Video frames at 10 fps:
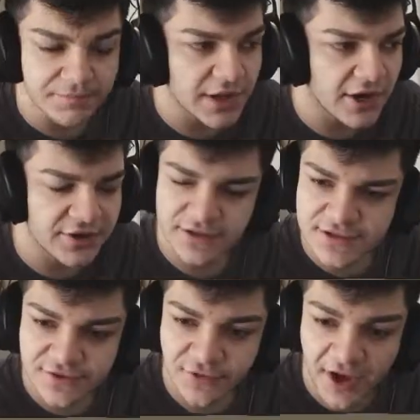how are you going to
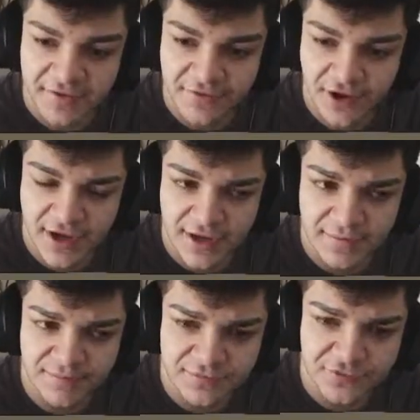survive
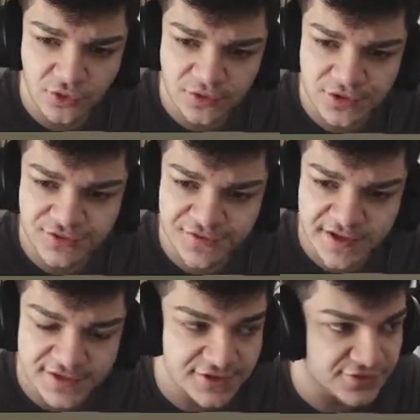floor 2
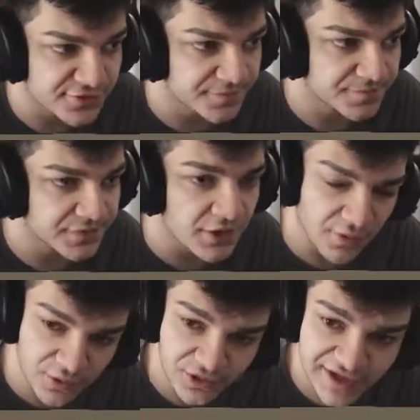phase 2?
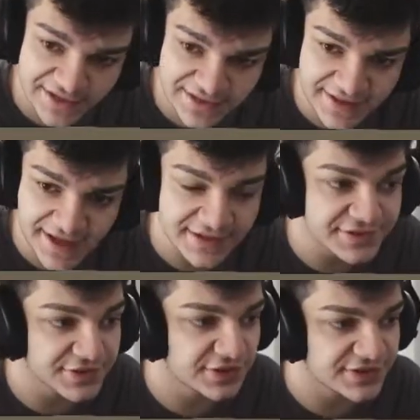Well, we'll get to that.
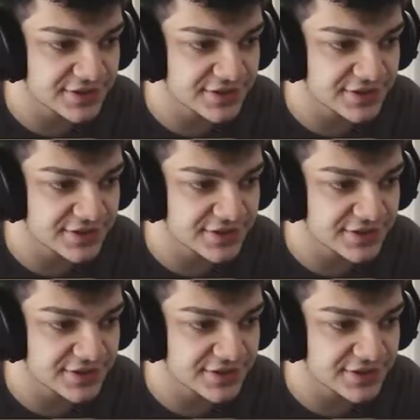So let's start